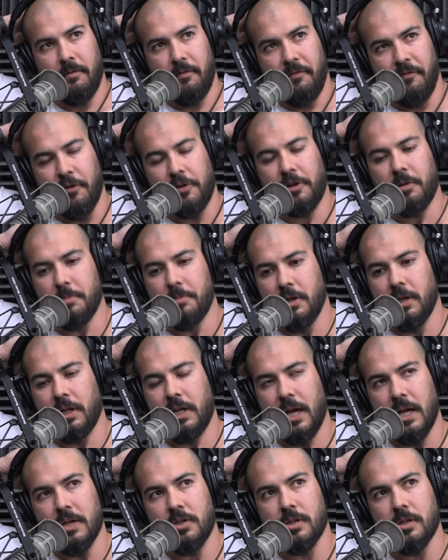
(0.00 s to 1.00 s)
for
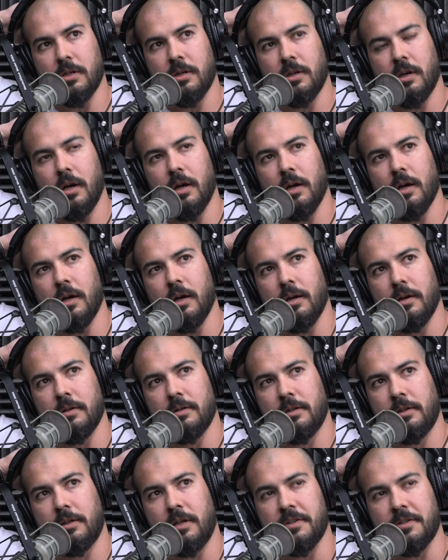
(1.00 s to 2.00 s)
communication because
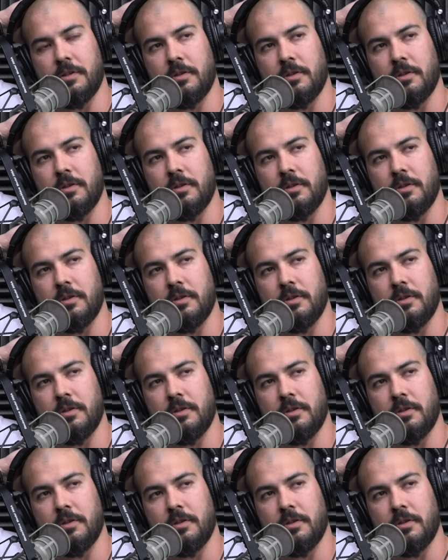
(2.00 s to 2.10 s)
uh,